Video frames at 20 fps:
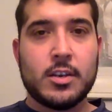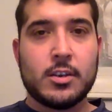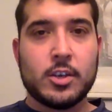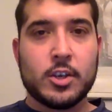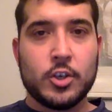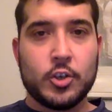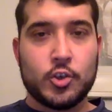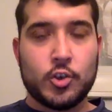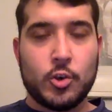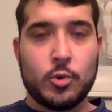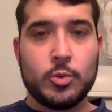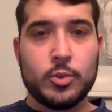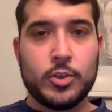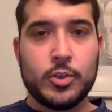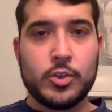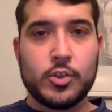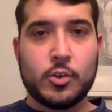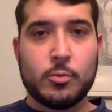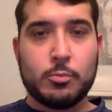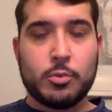
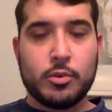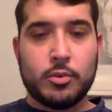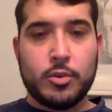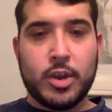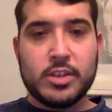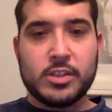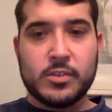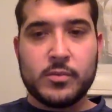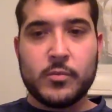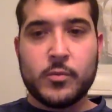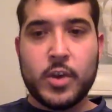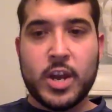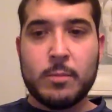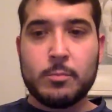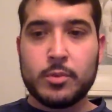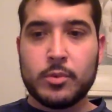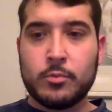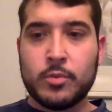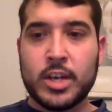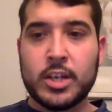controllers or progressive
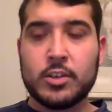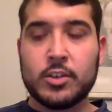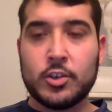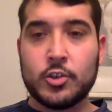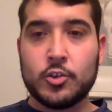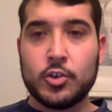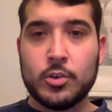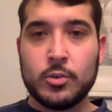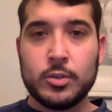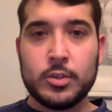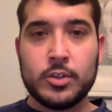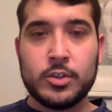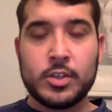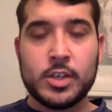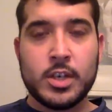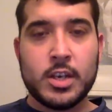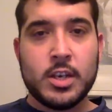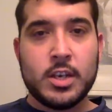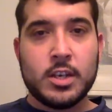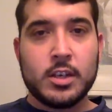ramp rate
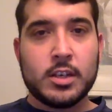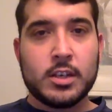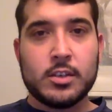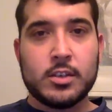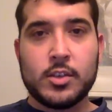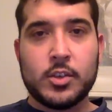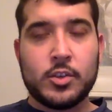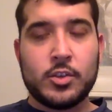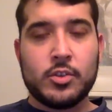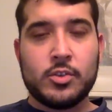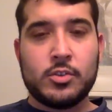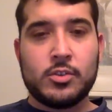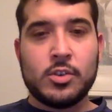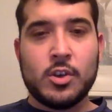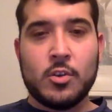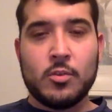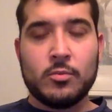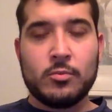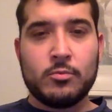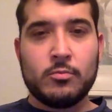controllers, because
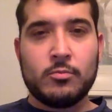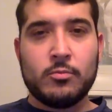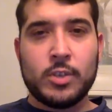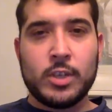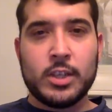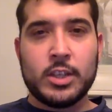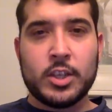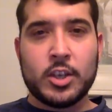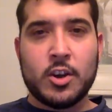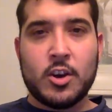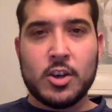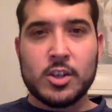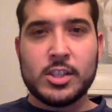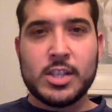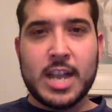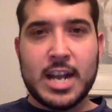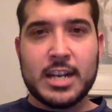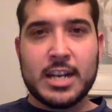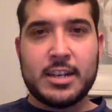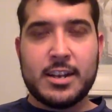the car's
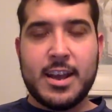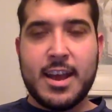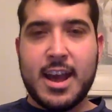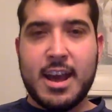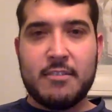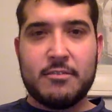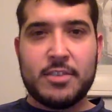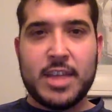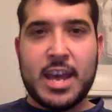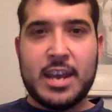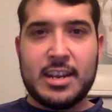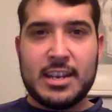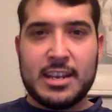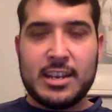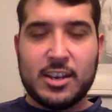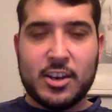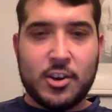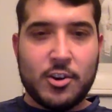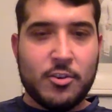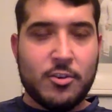not going to have that
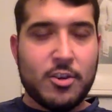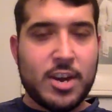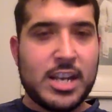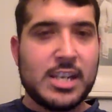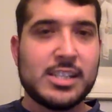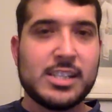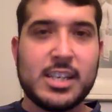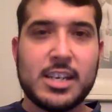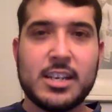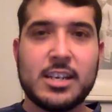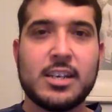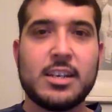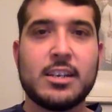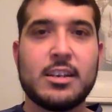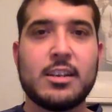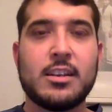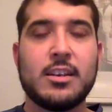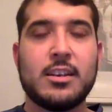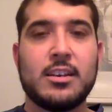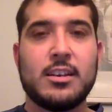crazy
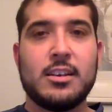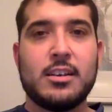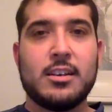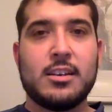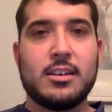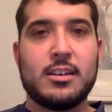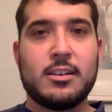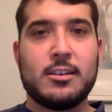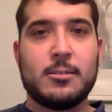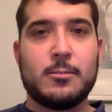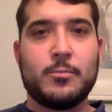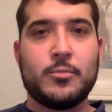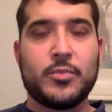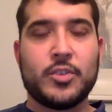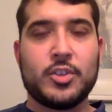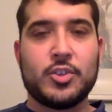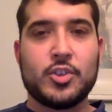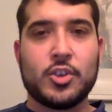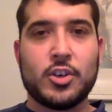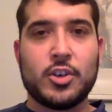hit
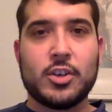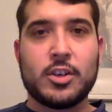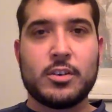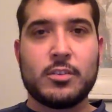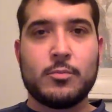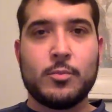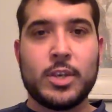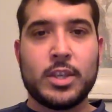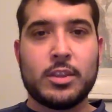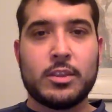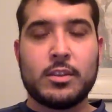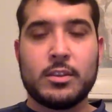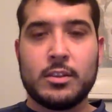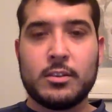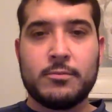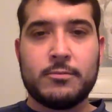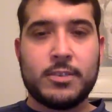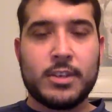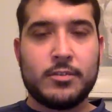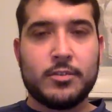jerk with
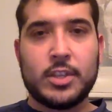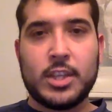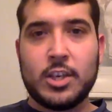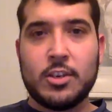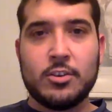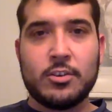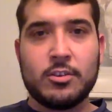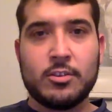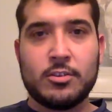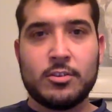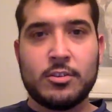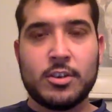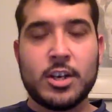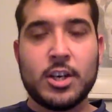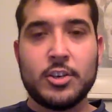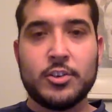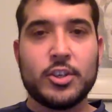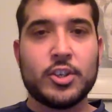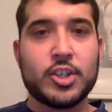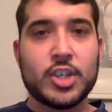a 50 or
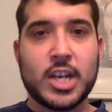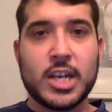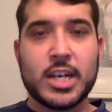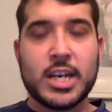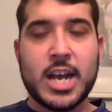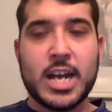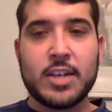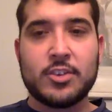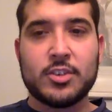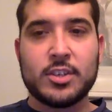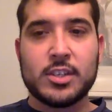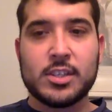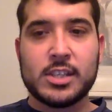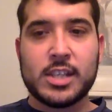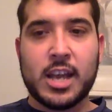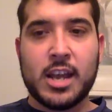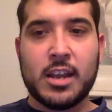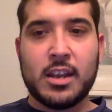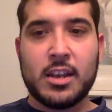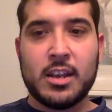100 shot of nitrous
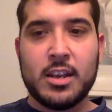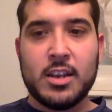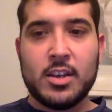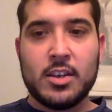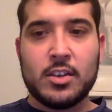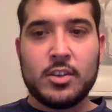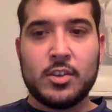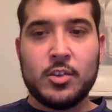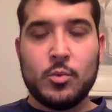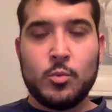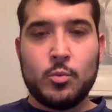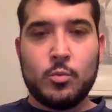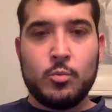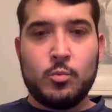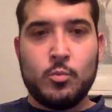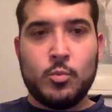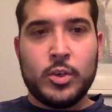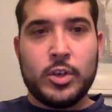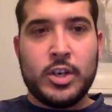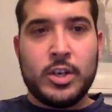that you
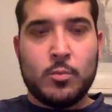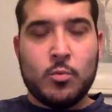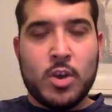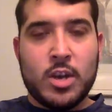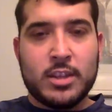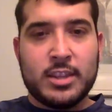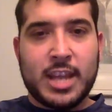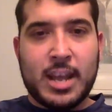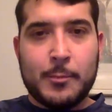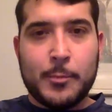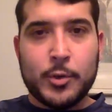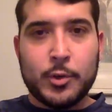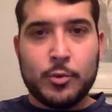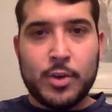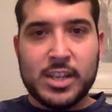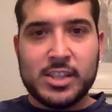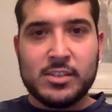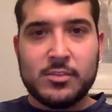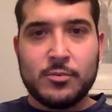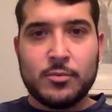wouldn't want that
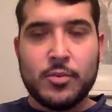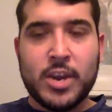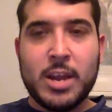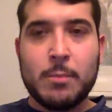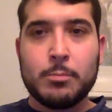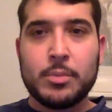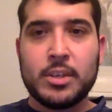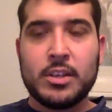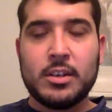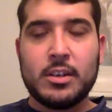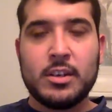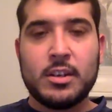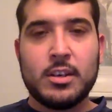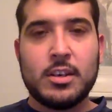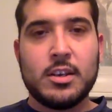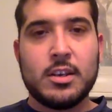progressive ramp in.